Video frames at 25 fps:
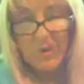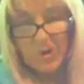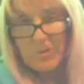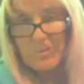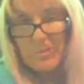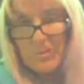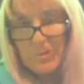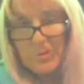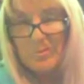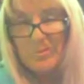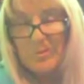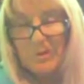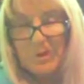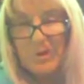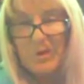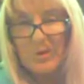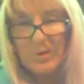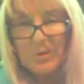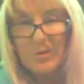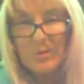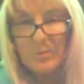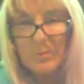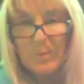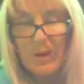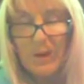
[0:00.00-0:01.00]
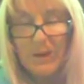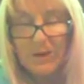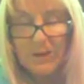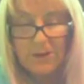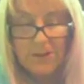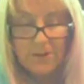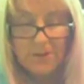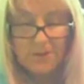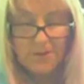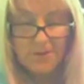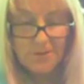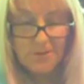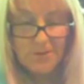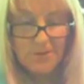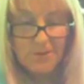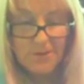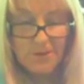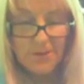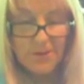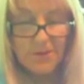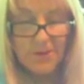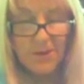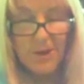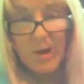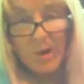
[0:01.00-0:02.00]
I'm normally on the money.
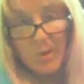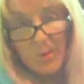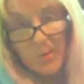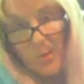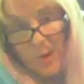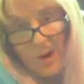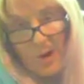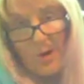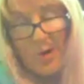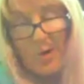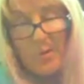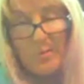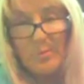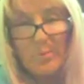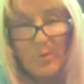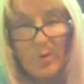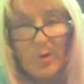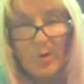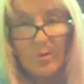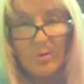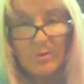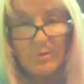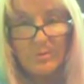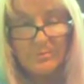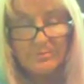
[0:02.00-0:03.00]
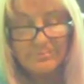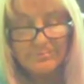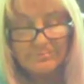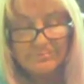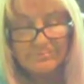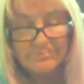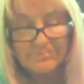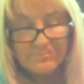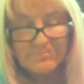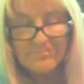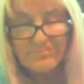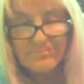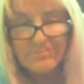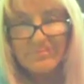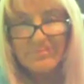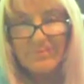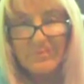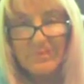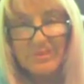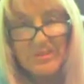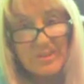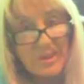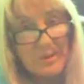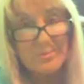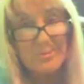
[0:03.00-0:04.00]
And when I'm wrong,
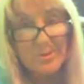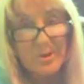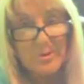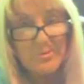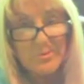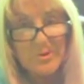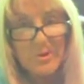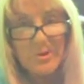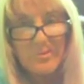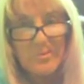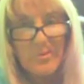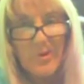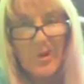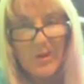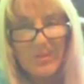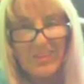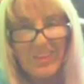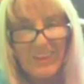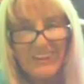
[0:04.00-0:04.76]
sometimes I'm right